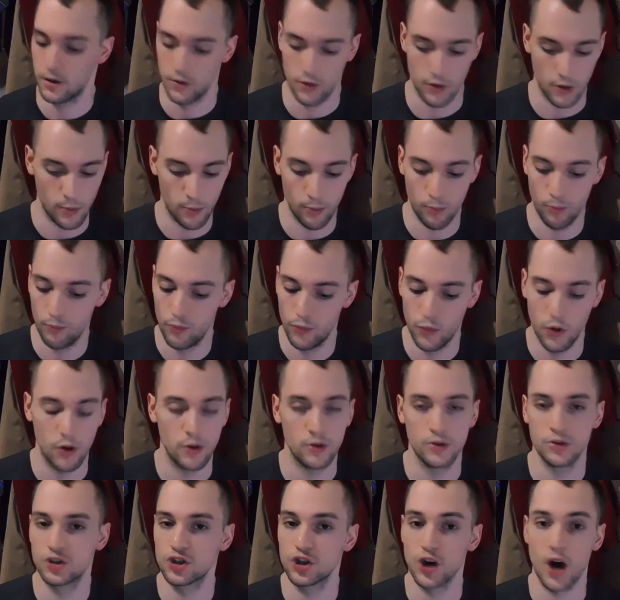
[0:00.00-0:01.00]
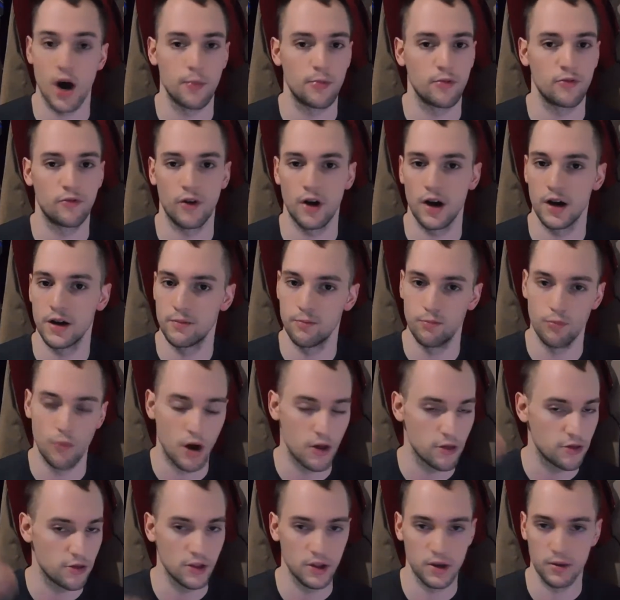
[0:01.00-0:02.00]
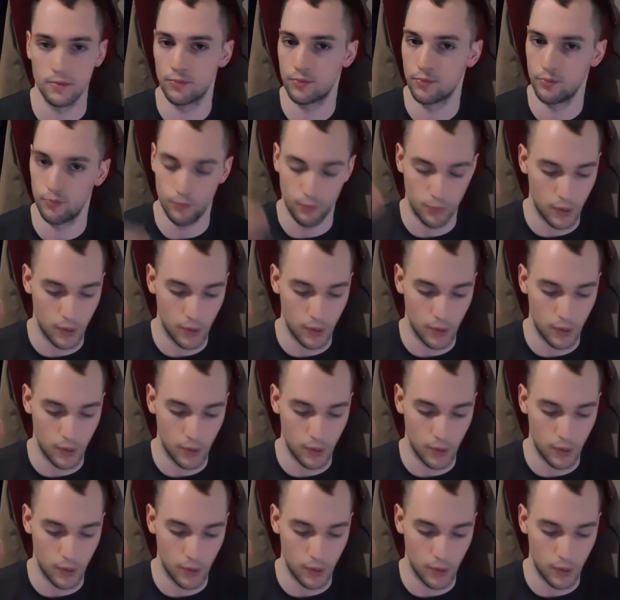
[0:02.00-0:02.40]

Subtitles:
the Shopify monthly